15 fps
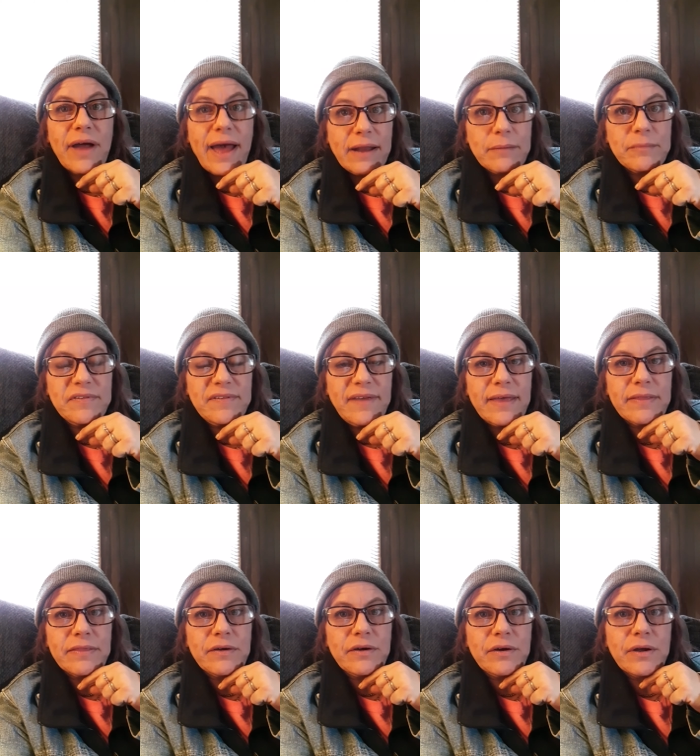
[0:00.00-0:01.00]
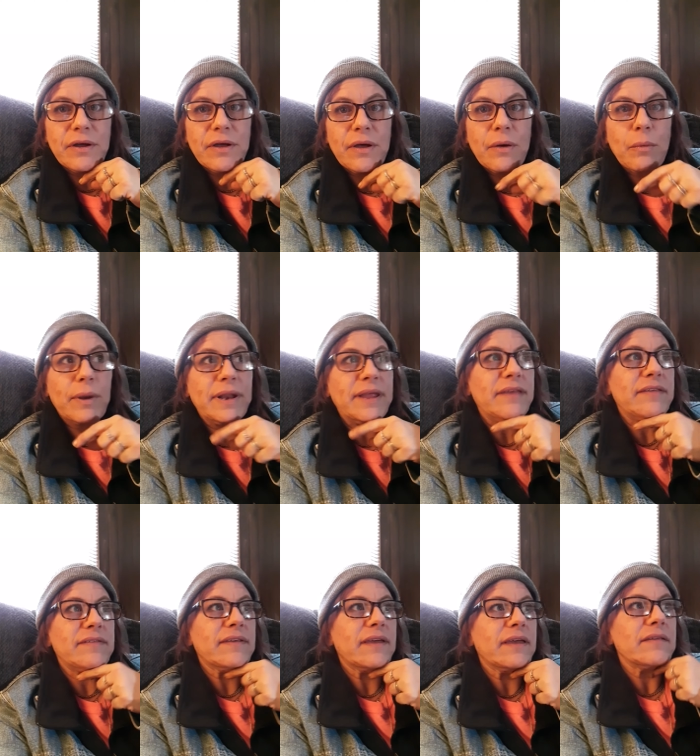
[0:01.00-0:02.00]
Adam Sandler, when he
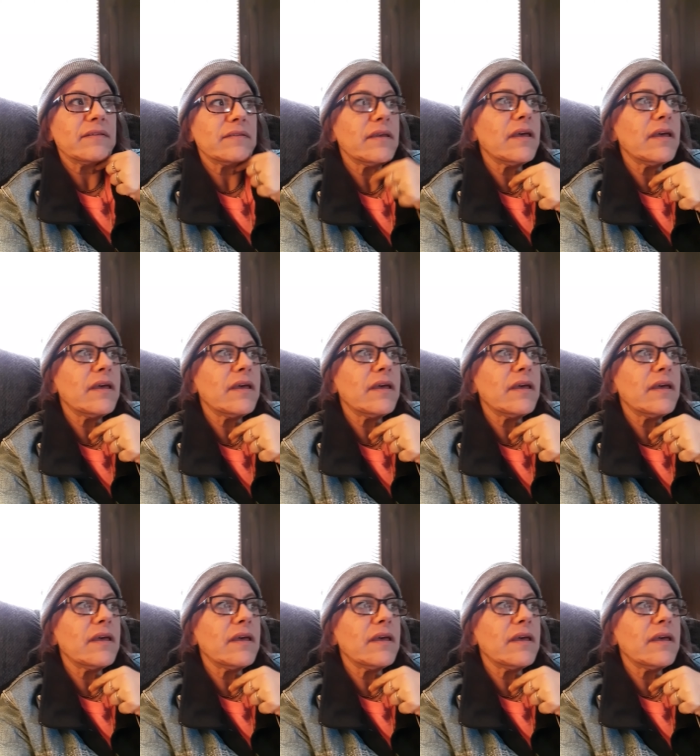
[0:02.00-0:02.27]
sings,